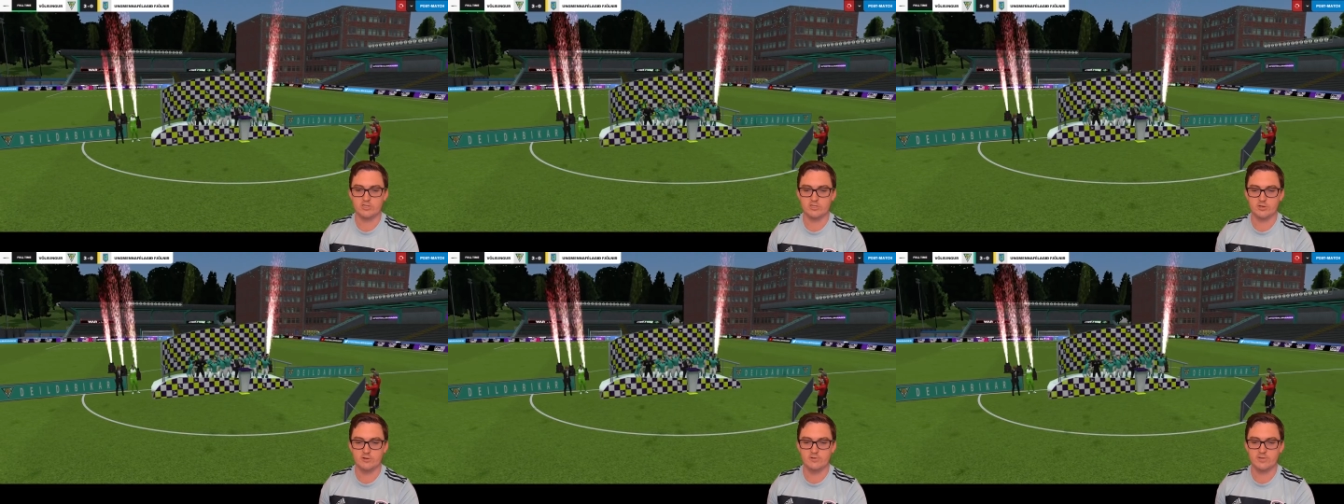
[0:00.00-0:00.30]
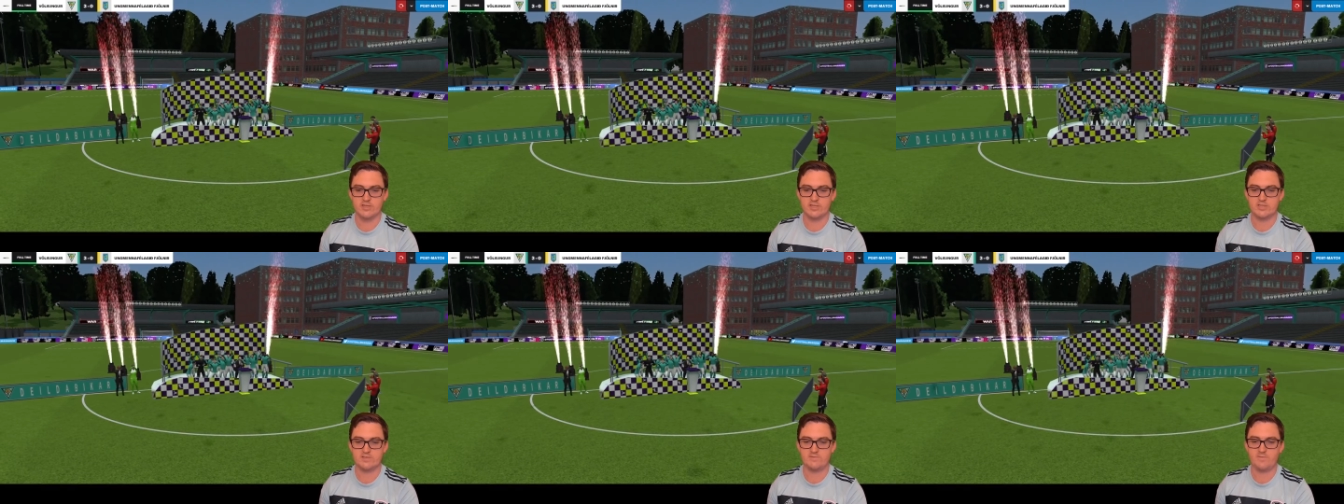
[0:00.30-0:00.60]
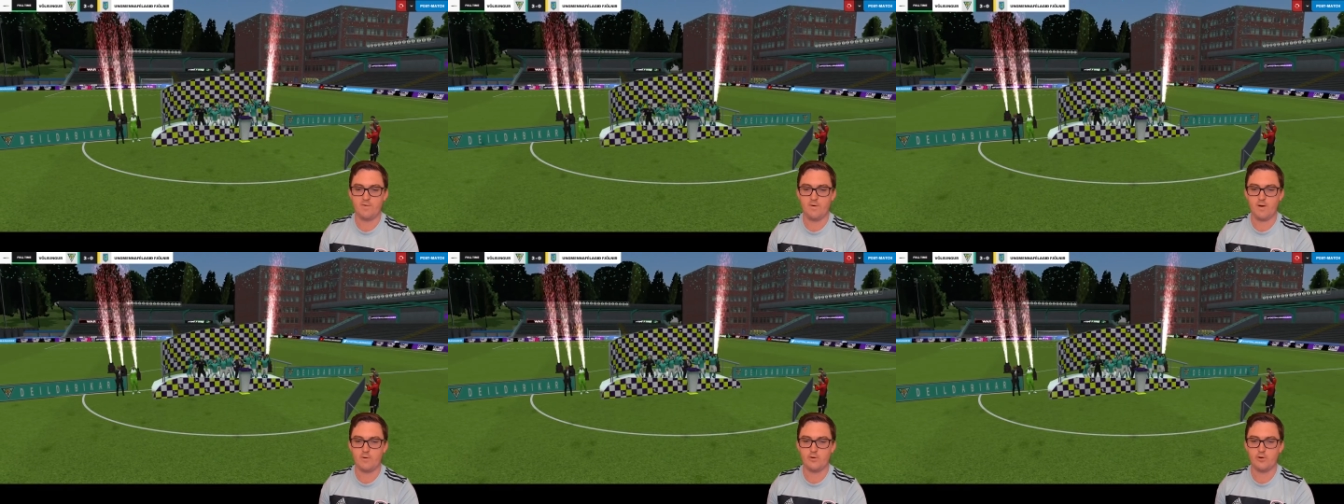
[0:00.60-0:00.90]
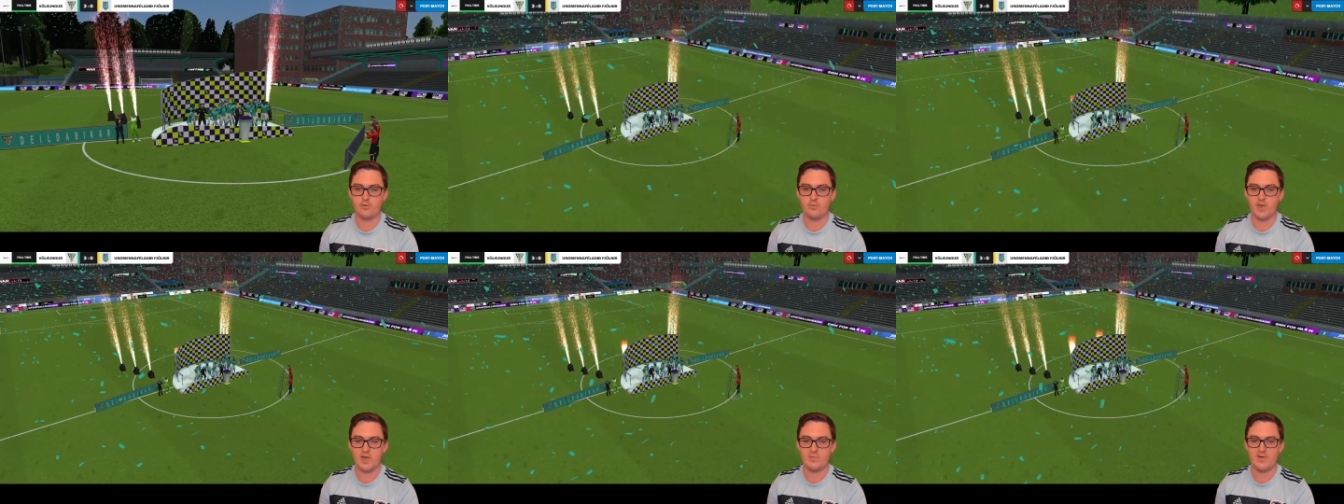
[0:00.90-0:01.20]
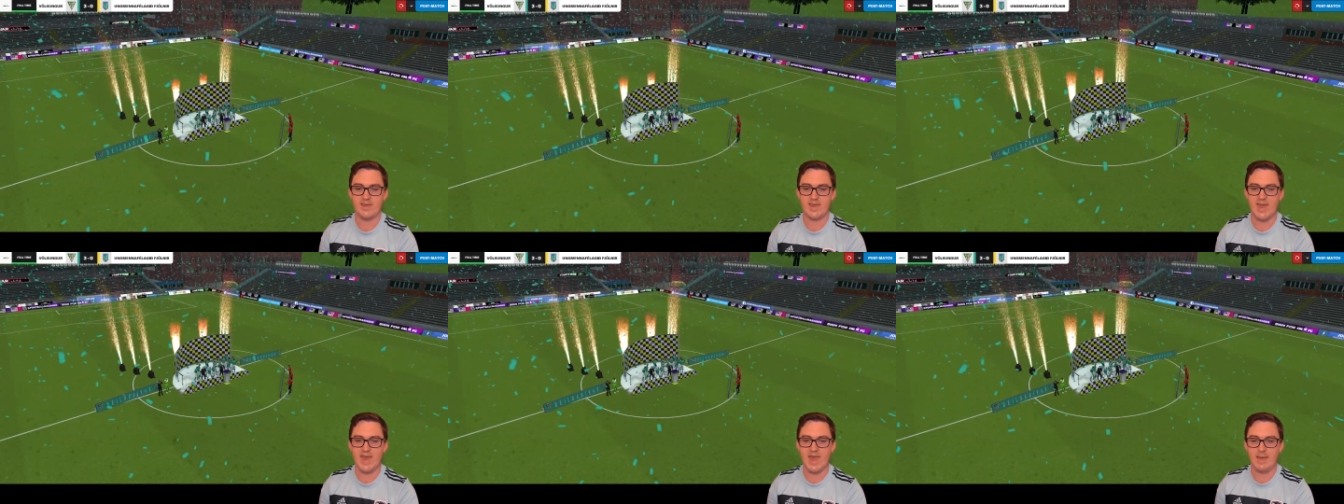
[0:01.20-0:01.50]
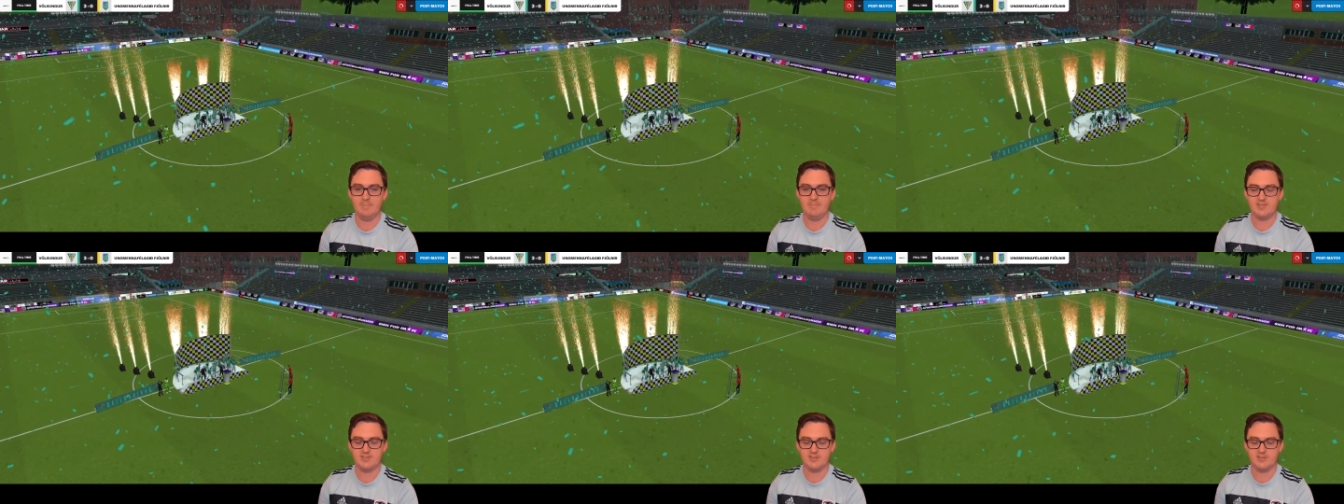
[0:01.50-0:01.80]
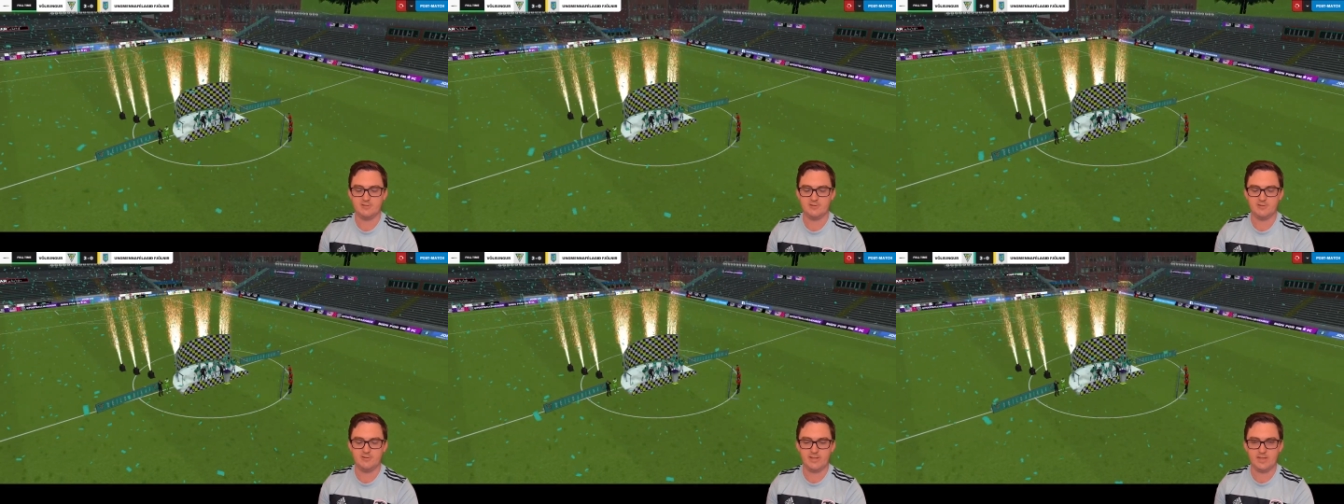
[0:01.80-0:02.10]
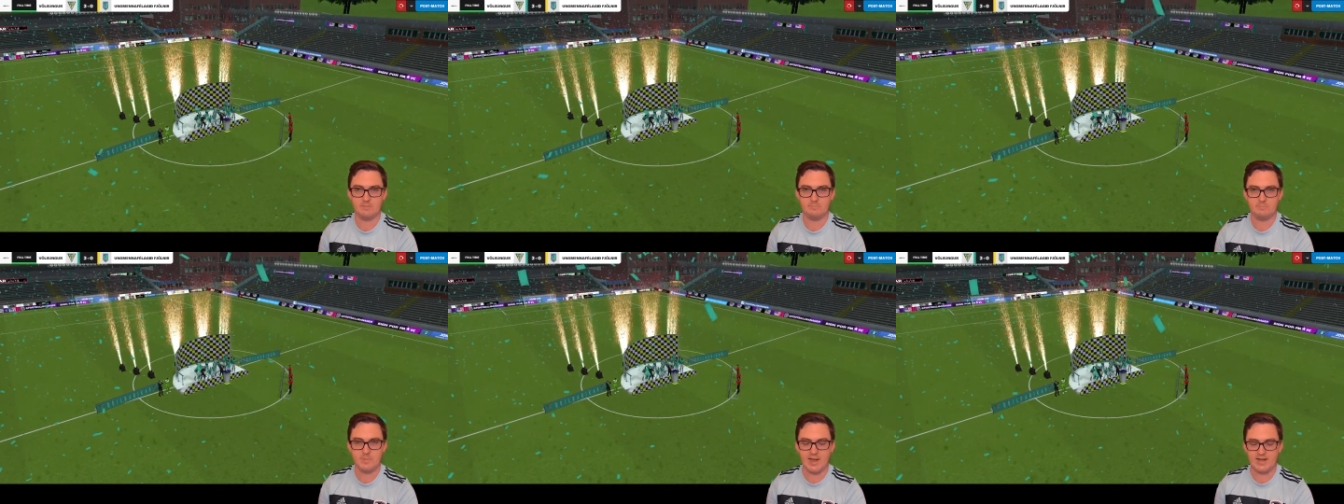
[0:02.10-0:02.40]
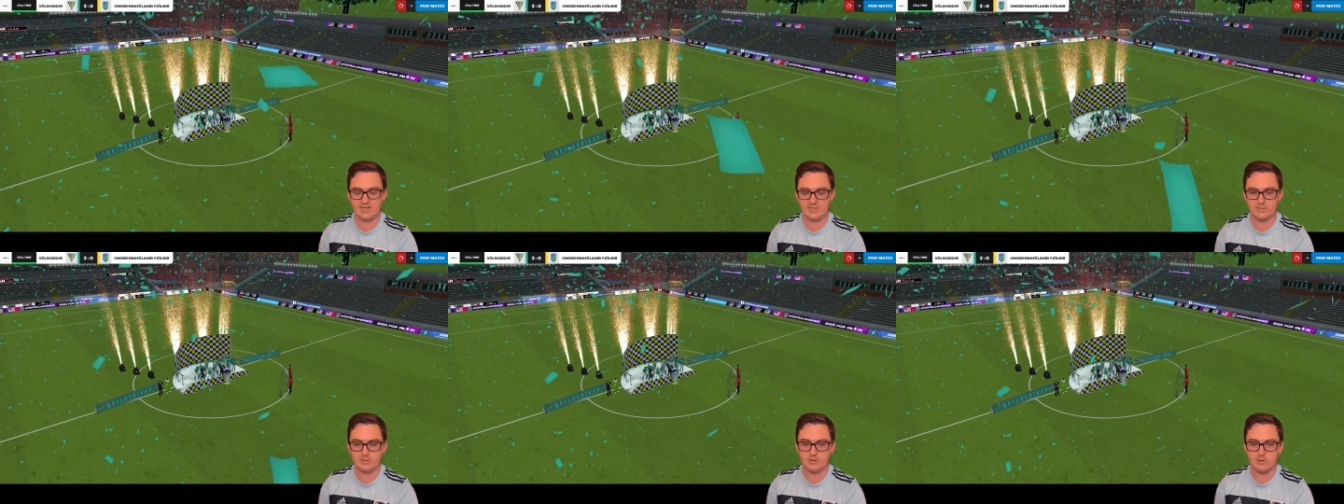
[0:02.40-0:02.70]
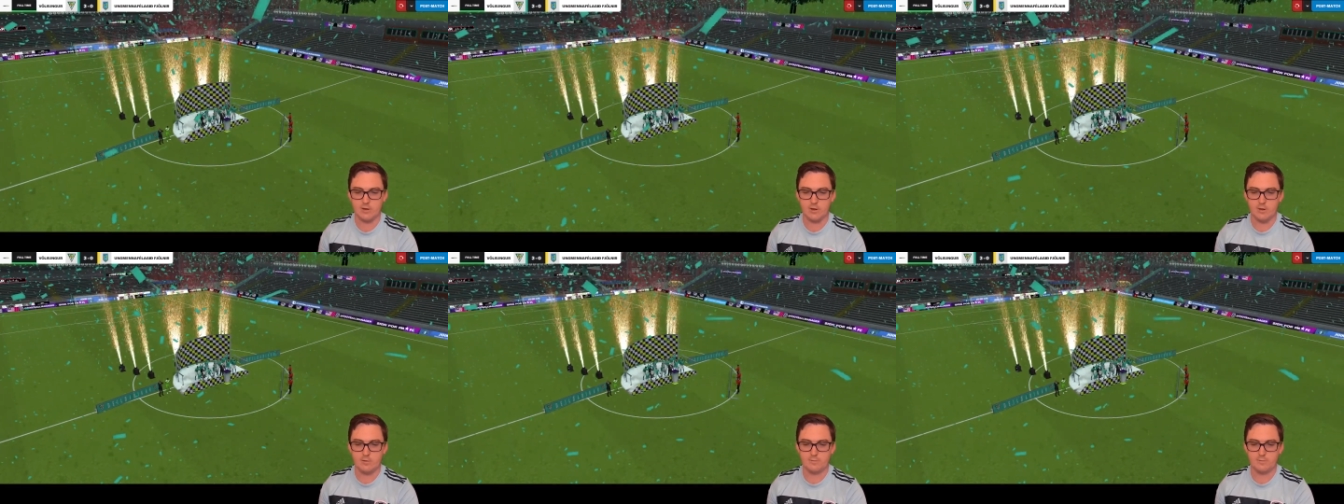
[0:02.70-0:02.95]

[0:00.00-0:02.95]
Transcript: to this final where we absolutely battered